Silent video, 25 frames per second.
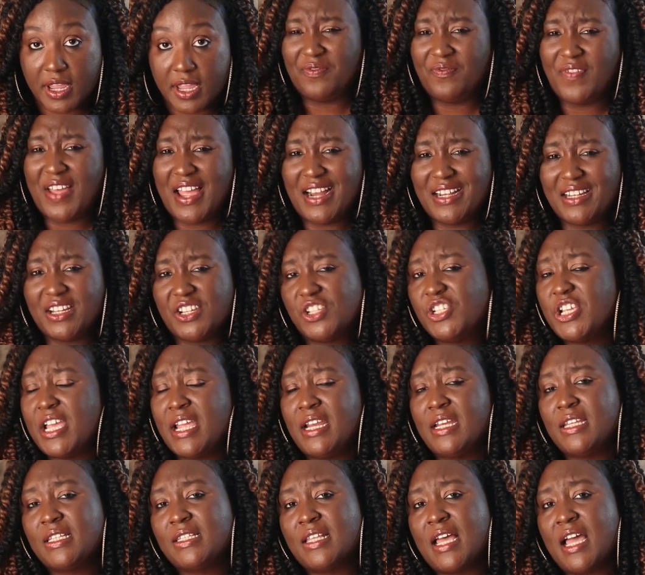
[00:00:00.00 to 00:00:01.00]
The fact that Shay
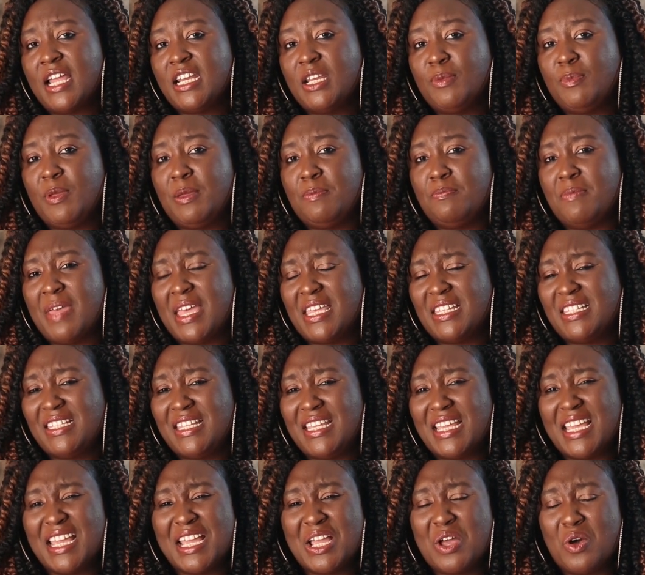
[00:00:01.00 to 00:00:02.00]
decided to be messy
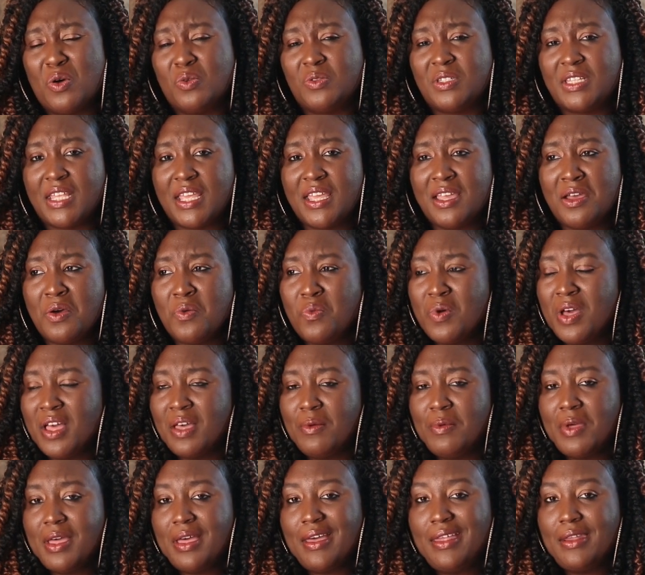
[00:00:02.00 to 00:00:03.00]
and go tell, what
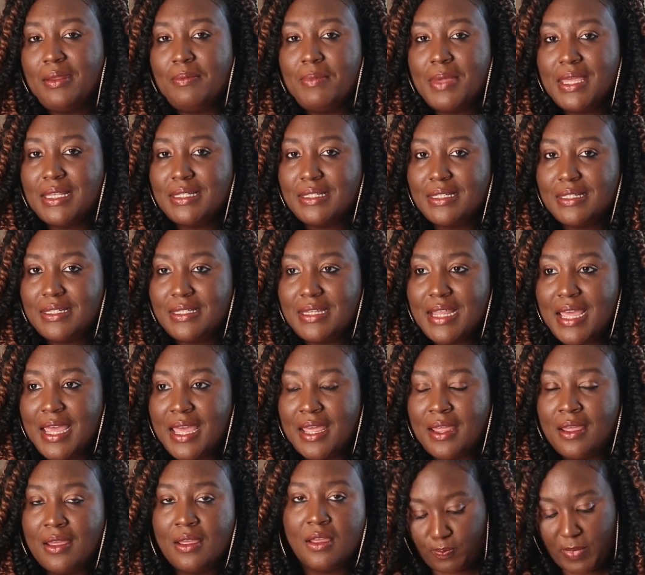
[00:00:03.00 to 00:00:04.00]
kind of mess is
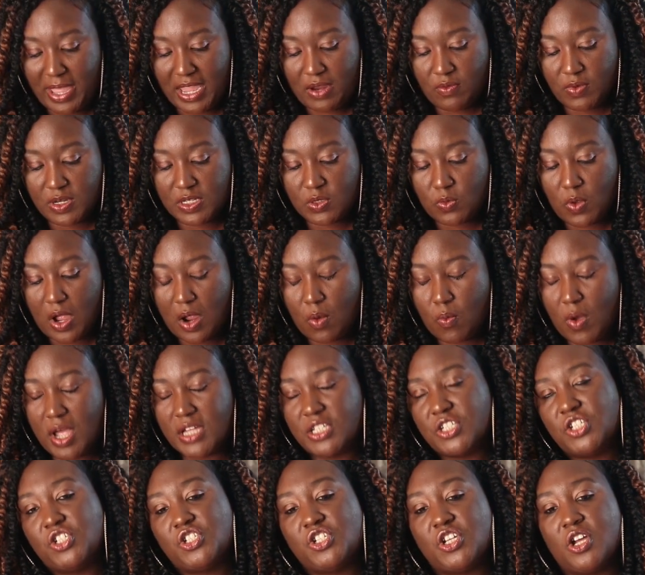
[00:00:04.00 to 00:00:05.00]
that? The main reason why I
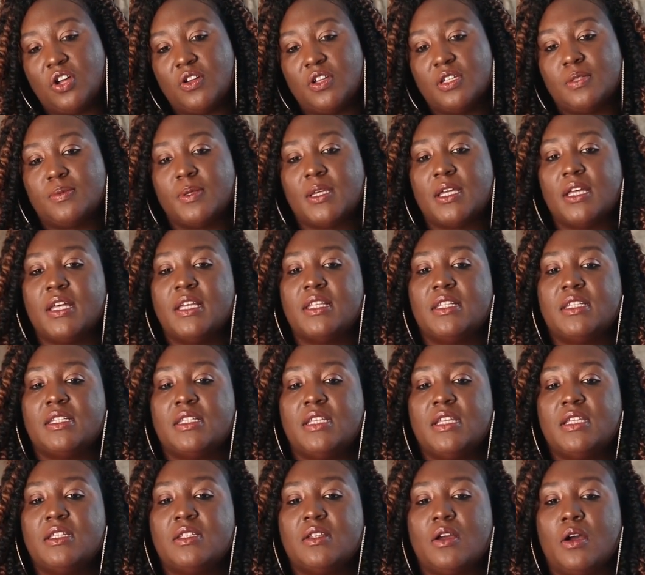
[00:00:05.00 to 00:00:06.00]
watch the show is because
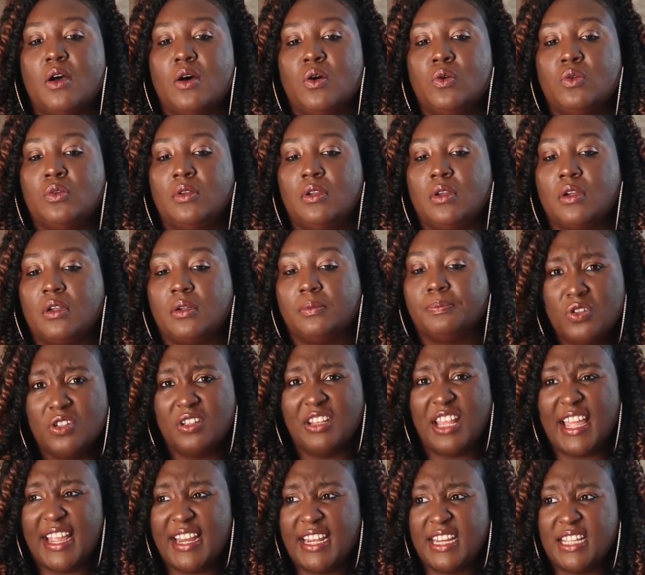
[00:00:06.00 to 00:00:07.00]
these are older
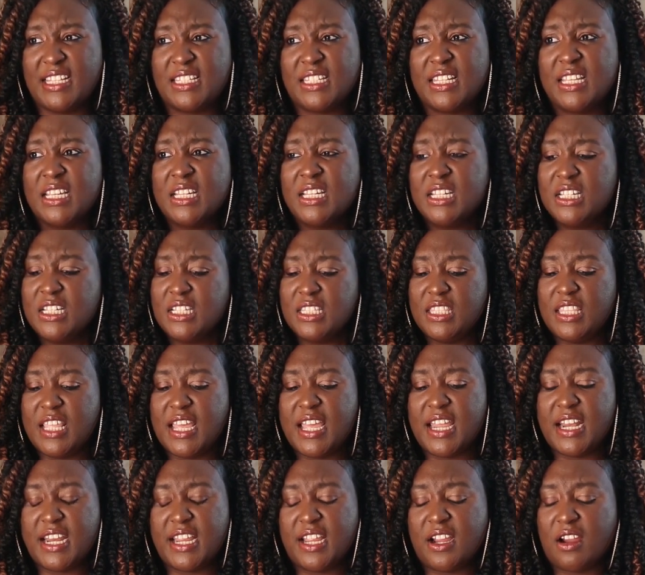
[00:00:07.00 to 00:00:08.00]
ladies
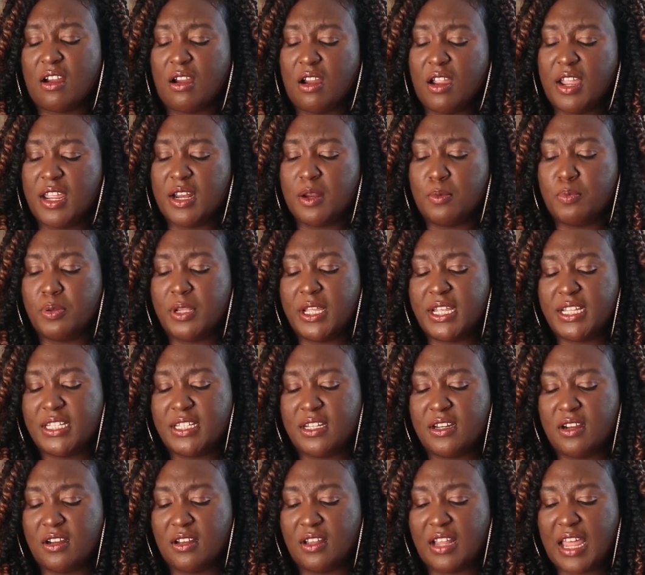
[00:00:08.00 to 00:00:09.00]
that are in a place in
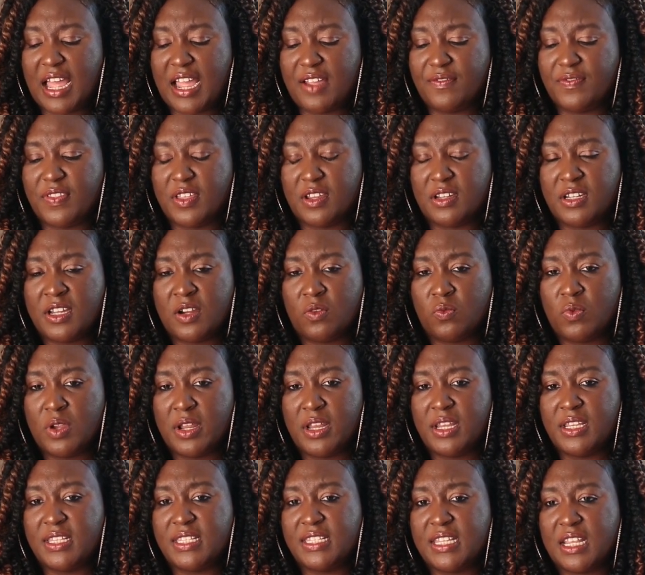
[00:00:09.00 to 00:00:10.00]
their life that they're
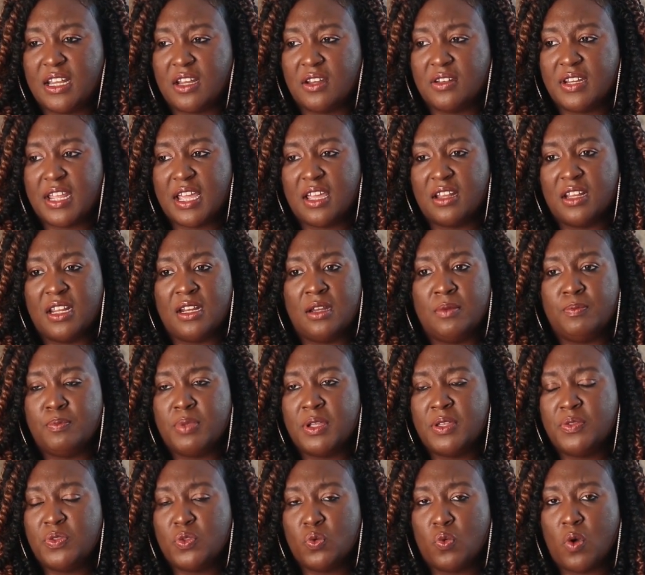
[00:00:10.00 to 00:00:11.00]
really settled down. They've
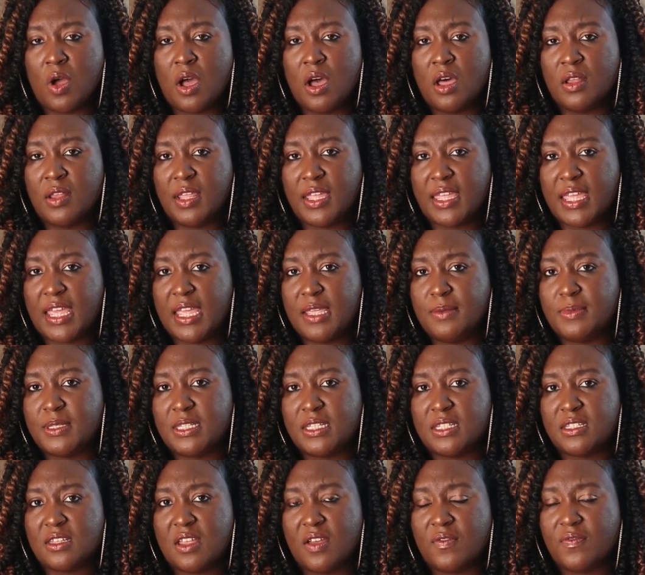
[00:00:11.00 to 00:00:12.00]
been through all the games
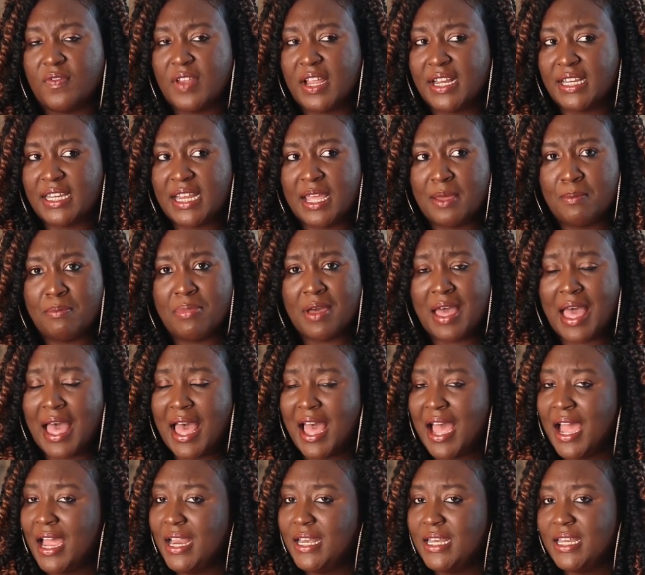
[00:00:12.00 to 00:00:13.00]
and stuff like that, but
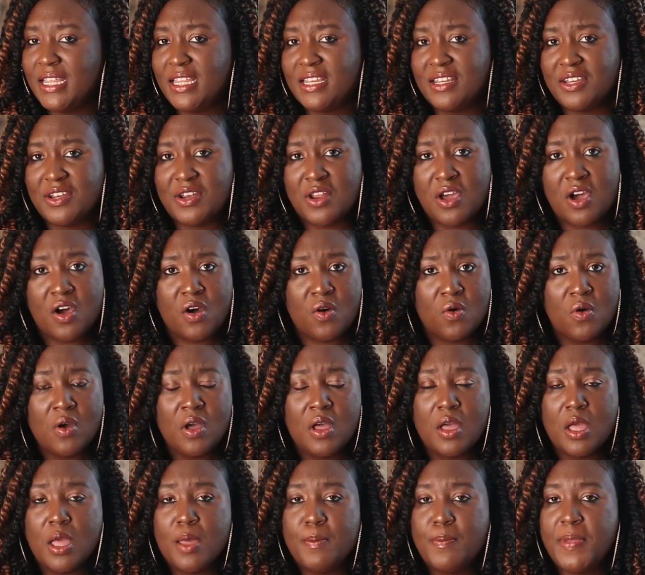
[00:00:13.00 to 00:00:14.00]
I didn't know
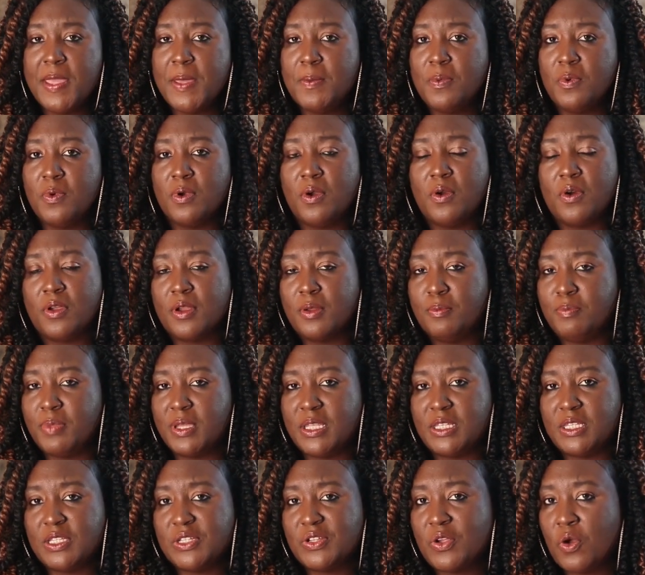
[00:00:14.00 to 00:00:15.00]
people were going to be
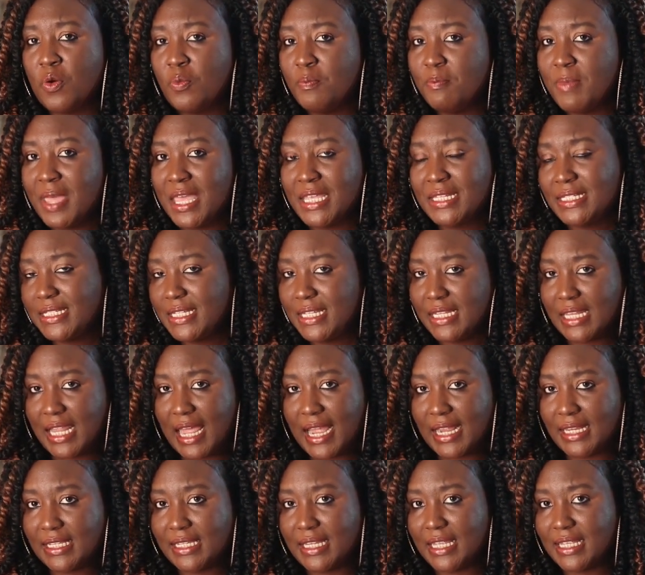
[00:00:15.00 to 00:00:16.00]
so messy
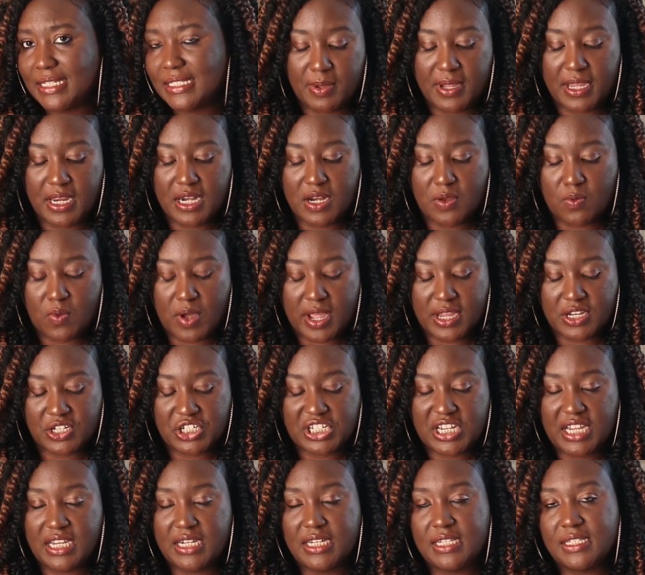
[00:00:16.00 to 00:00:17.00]
like this. But anyway,
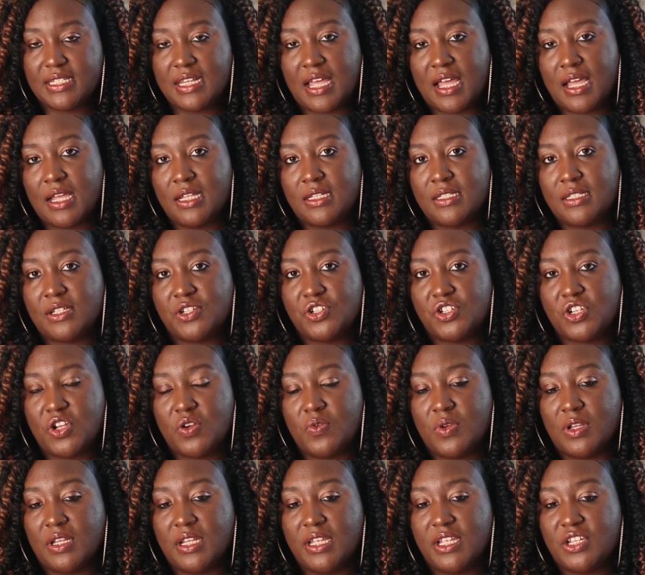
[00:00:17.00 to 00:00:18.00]
Shay decides to
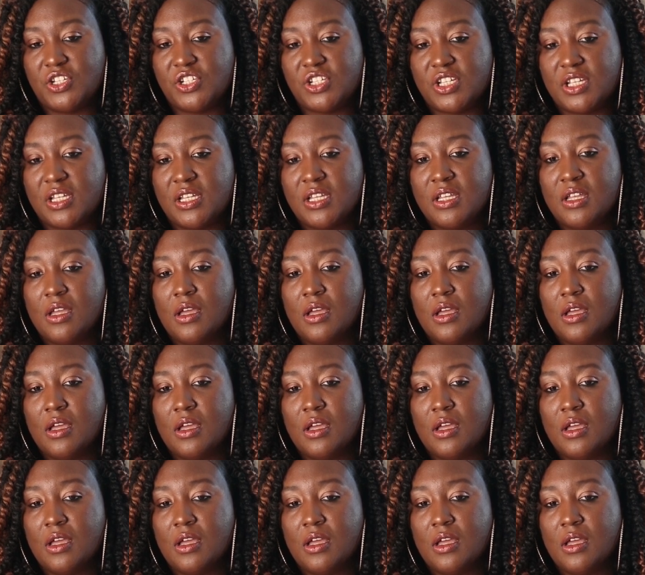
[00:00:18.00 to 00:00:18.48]
show Alicia.